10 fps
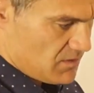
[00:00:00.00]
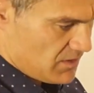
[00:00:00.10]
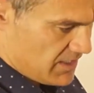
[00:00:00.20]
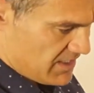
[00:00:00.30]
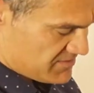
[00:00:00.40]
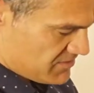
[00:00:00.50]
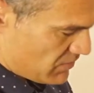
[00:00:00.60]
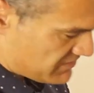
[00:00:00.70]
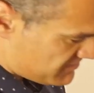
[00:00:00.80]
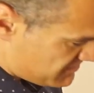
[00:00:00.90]
Okay, so
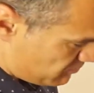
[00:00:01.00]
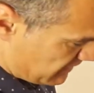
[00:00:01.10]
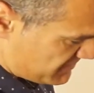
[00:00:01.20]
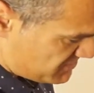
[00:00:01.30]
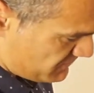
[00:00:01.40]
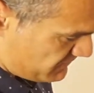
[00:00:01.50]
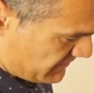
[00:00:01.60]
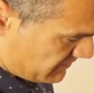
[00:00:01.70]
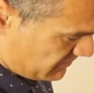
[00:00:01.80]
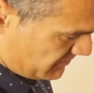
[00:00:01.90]
once it's in place, you'll
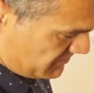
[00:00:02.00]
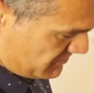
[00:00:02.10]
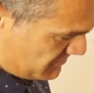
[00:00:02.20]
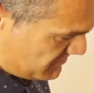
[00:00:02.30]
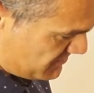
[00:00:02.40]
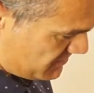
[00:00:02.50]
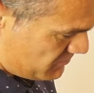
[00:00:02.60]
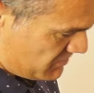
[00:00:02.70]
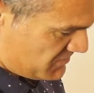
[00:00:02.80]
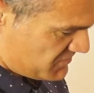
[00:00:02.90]
feel that the
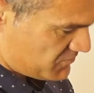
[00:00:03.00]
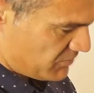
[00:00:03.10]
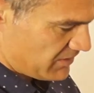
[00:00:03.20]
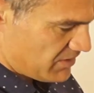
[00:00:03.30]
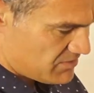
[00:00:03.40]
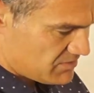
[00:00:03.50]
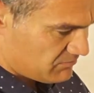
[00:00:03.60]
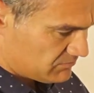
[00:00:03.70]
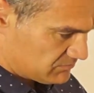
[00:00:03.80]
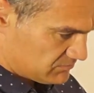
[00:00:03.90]
snib is spring
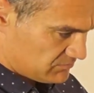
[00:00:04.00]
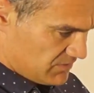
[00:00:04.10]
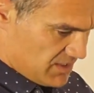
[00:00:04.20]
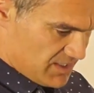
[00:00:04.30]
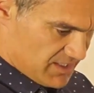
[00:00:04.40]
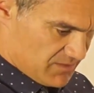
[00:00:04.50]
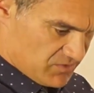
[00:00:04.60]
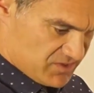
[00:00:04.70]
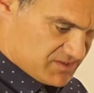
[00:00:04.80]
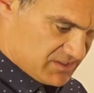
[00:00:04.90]
loaded, and
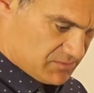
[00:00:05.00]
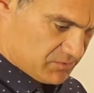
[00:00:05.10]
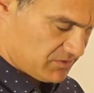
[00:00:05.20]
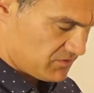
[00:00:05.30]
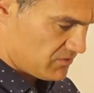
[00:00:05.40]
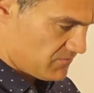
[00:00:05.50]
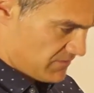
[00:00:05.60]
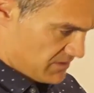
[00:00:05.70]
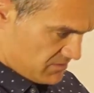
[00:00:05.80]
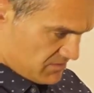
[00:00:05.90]
we just need to put the 2
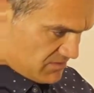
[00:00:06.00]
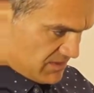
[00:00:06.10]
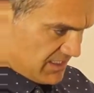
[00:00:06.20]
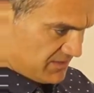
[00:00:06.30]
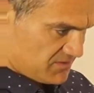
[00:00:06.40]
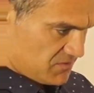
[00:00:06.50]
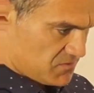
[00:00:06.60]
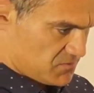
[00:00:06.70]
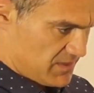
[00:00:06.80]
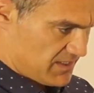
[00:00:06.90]
front hex
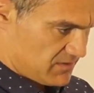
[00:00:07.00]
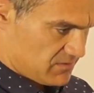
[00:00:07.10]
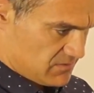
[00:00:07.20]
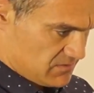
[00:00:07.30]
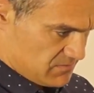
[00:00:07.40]
screws back in.